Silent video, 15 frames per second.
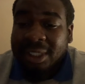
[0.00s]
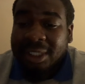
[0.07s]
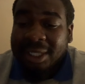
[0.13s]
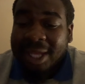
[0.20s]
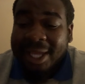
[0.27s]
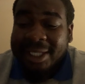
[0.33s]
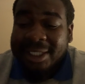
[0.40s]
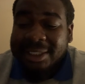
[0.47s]

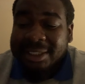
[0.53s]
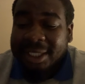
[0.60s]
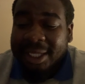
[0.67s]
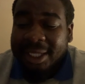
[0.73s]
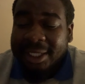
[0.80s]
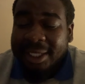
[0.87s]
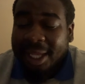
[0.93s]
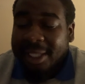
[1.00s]
Like I
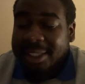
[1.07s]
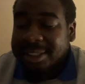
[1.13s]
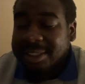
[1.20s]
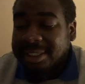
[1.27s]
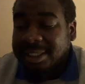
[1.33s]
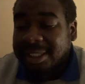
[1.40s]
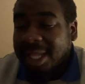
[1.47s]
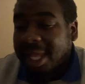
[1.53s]

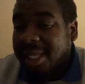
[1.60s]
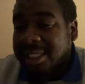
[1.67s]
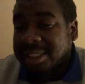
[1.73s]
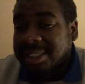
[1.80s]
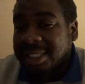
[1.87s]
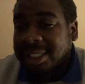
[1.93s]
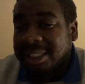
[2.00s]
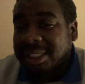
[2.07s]

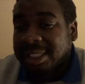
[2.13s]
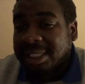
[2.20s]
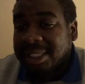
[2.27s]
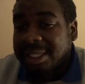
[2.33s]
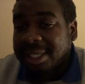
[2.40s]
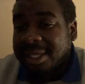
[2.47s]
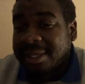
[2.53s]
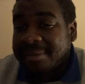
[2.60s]
said,
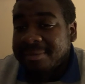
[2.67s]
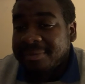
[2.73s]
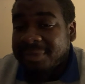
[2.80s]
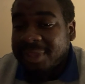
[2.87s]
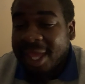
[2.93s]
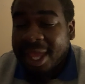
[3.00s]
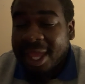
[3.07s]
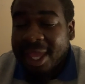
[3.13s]
him
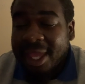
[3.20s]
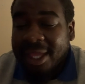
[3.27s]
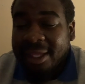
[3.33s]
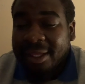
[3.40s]
there